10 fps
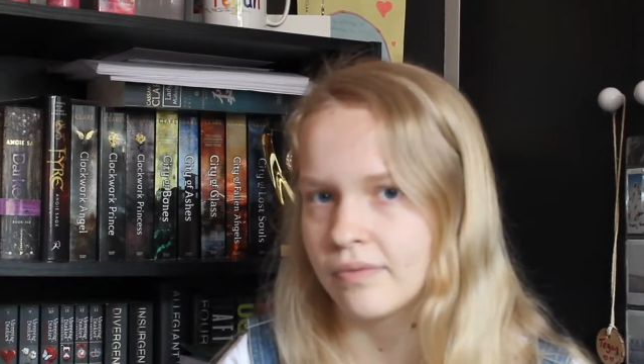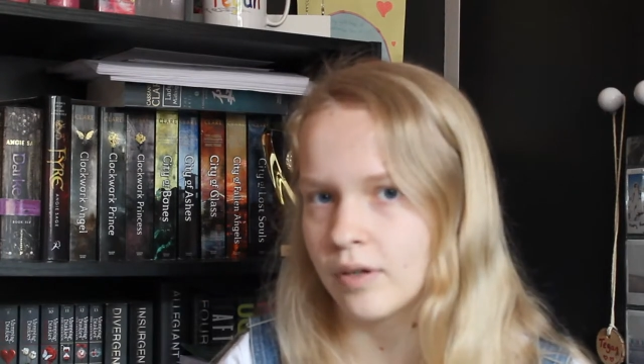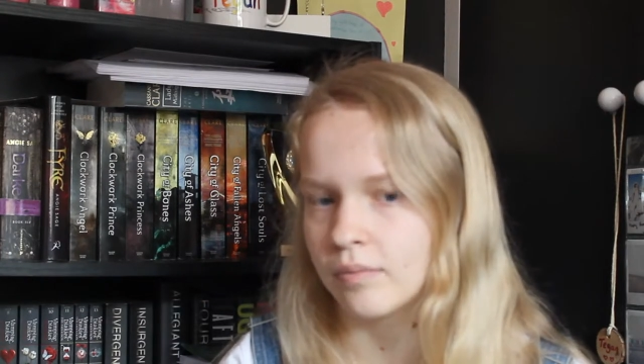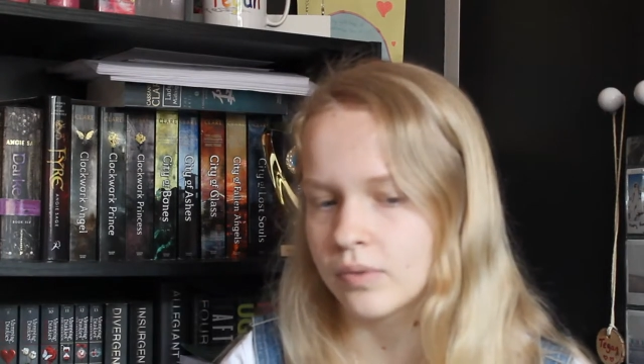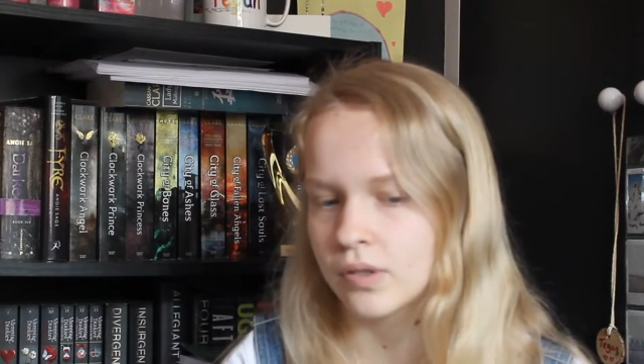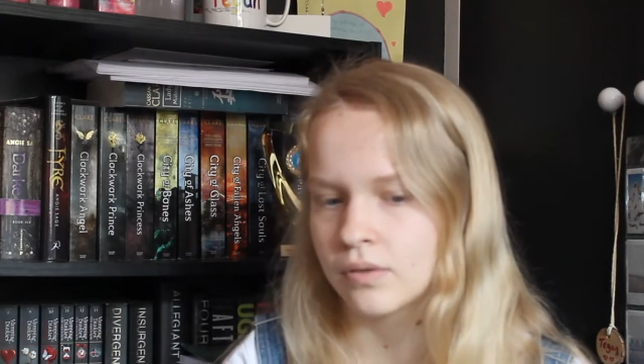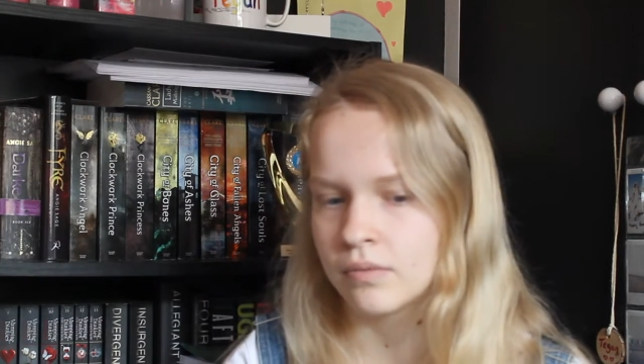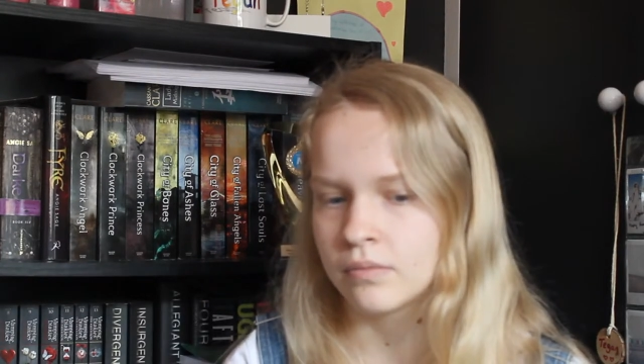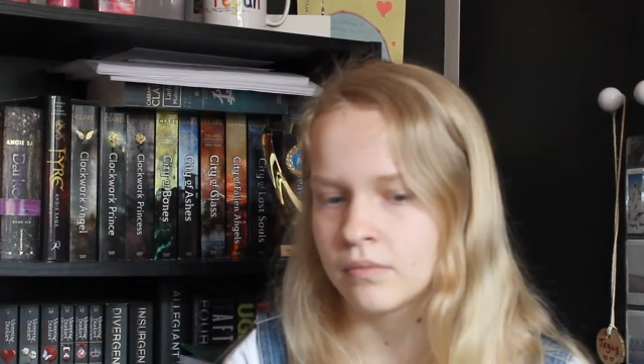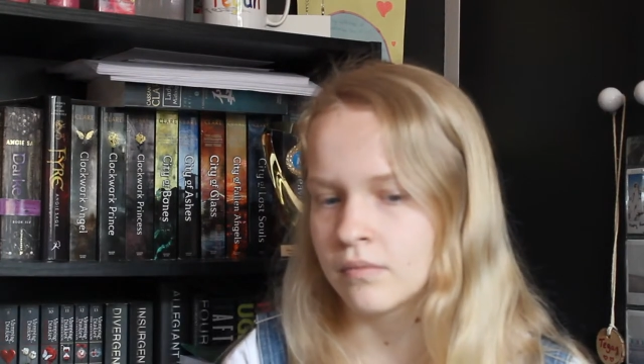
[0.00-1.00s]
films.
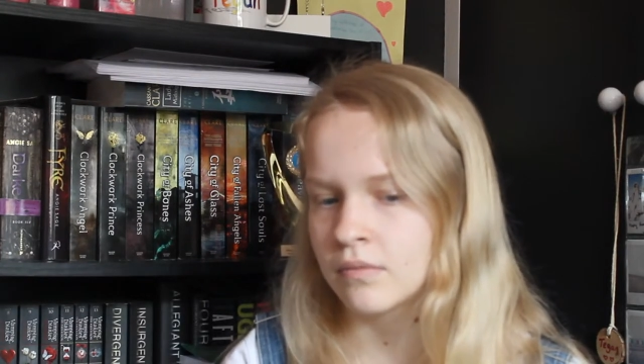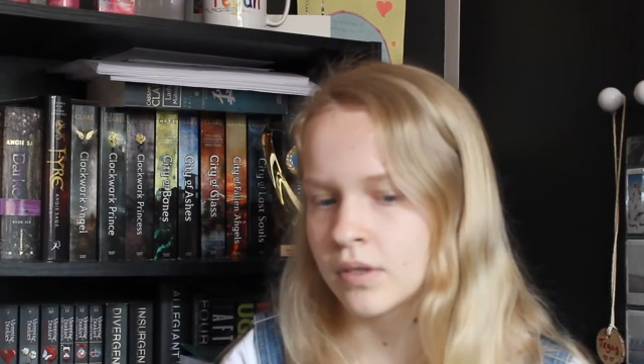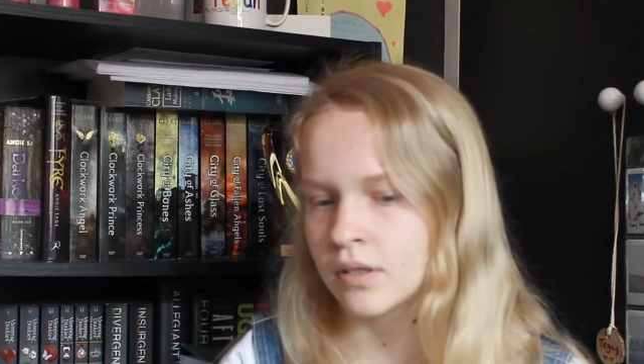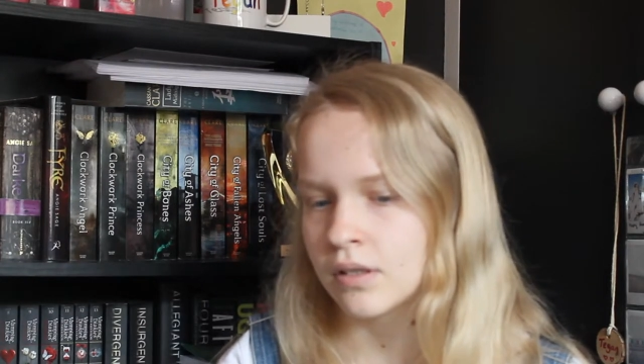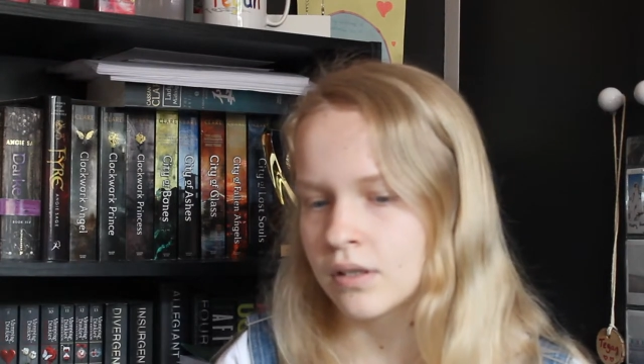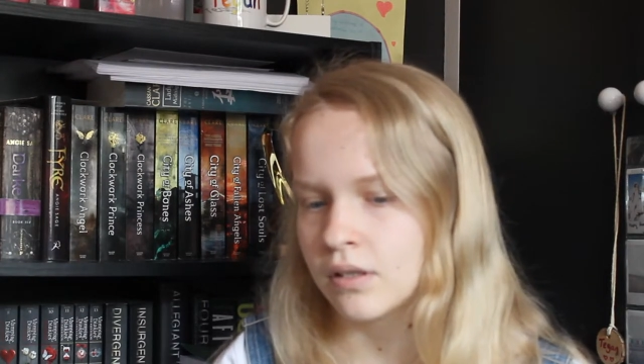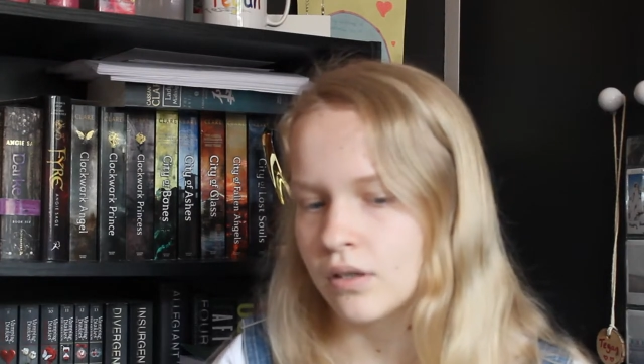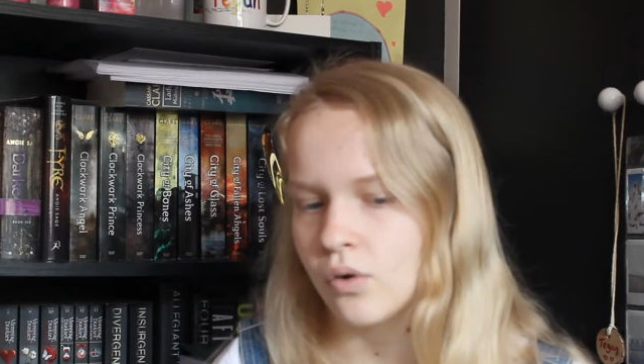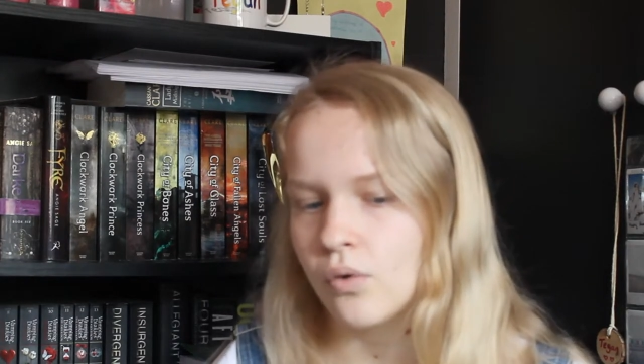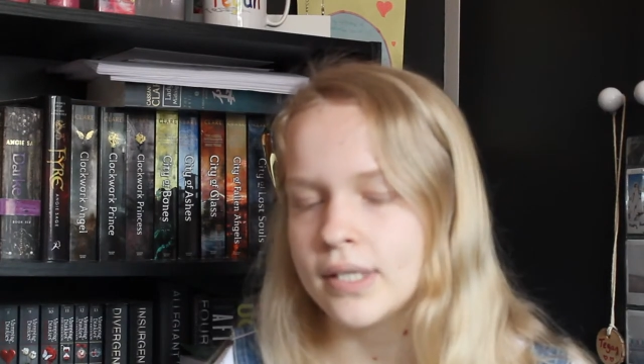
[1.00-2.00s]

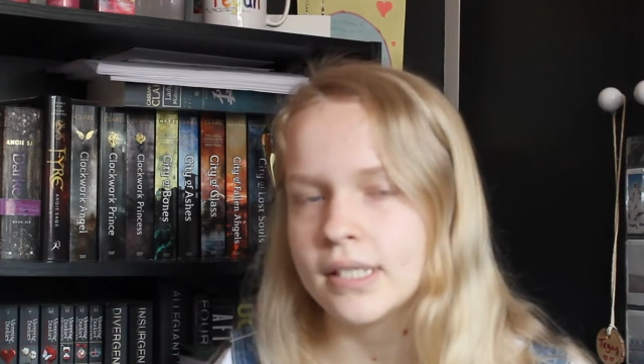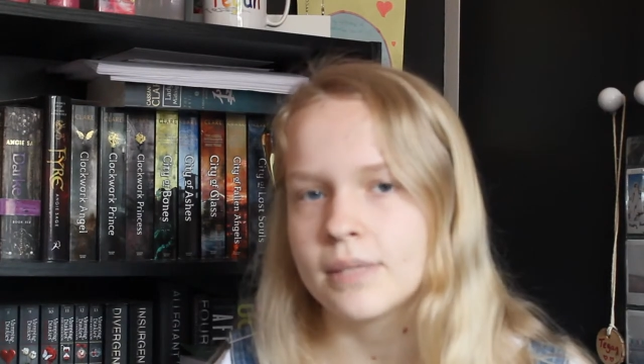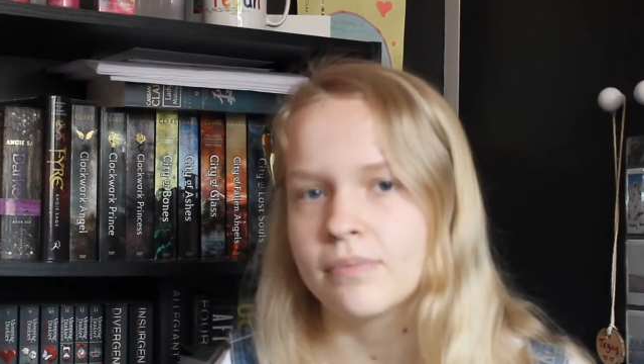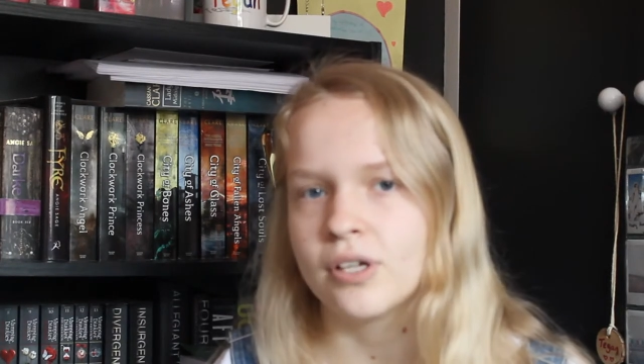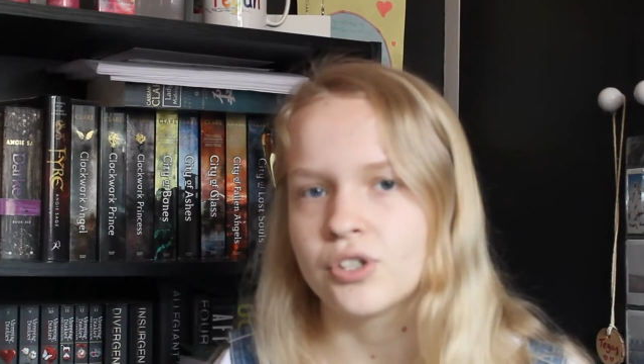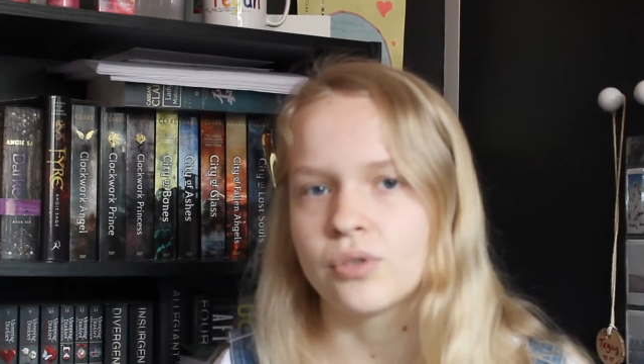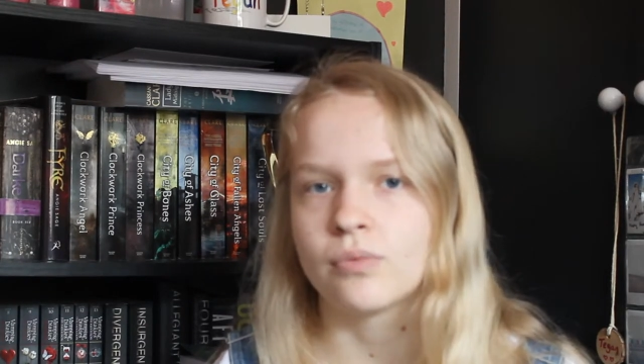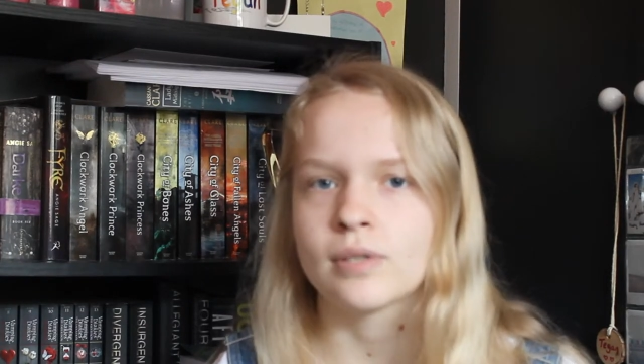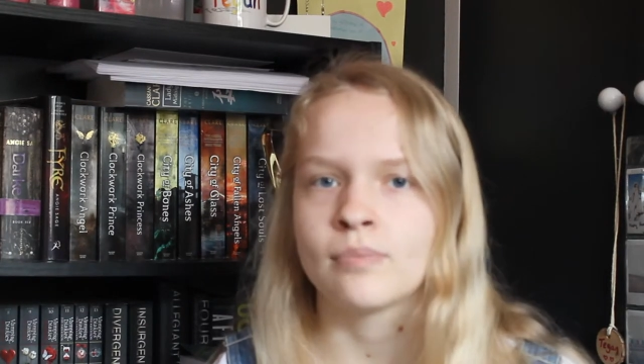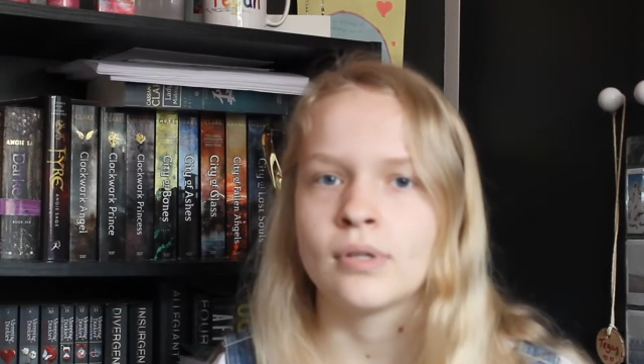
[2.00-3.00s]
All this inspiration
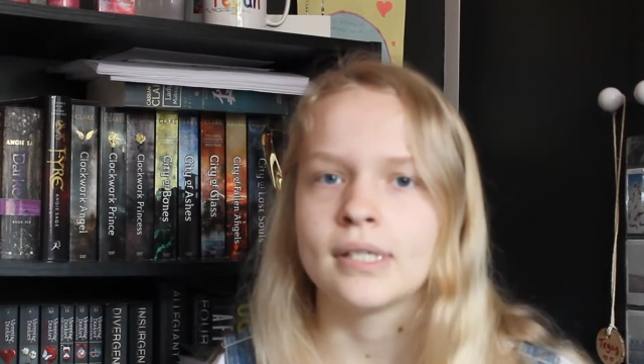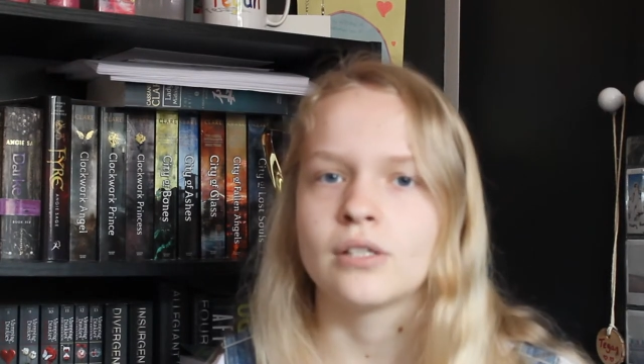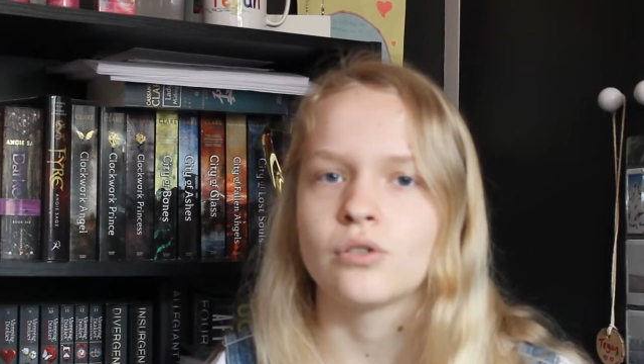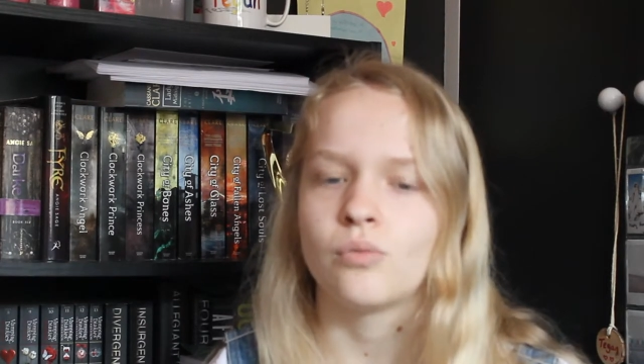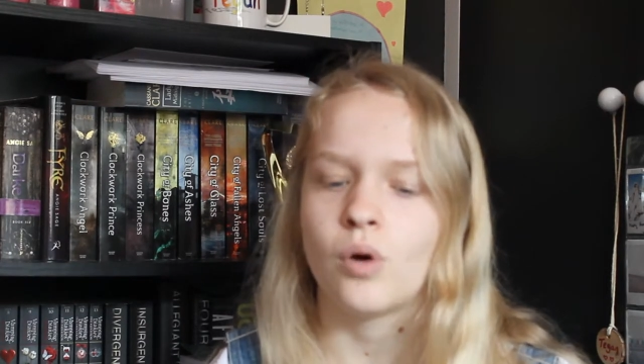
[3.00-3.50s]
was put into